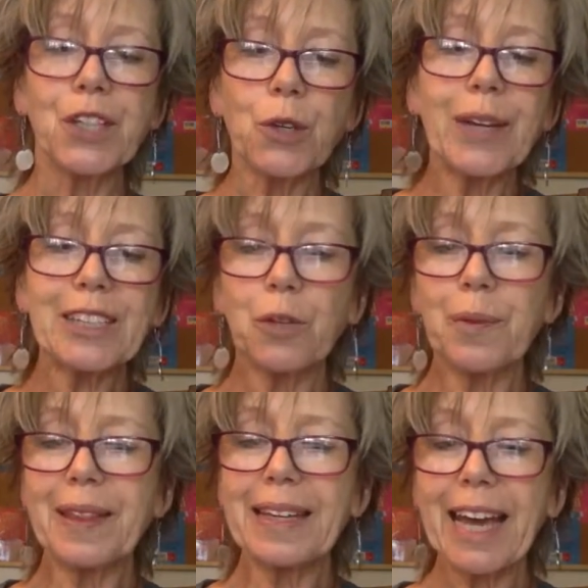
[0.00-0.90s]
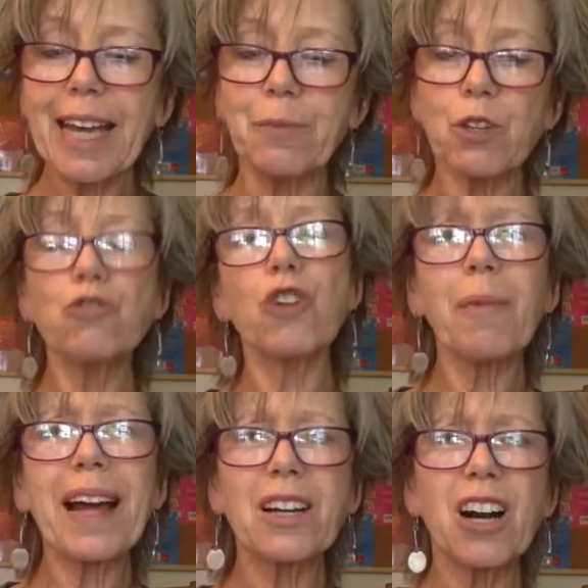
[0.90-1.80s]
"You get on with the game. You
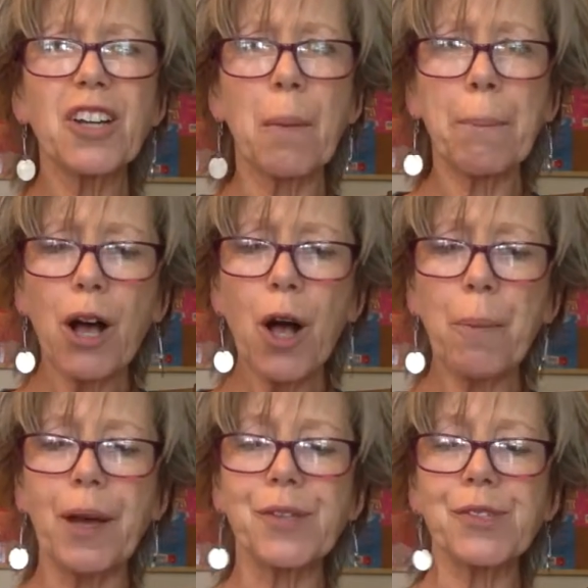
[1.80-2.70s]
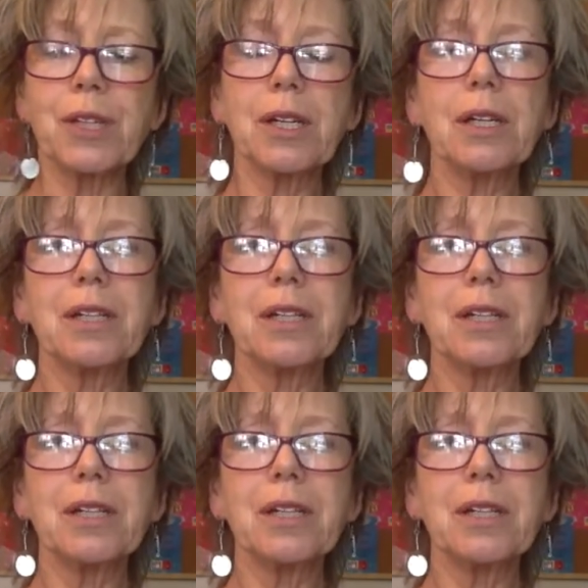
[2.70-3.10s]
dropped that card on purpose."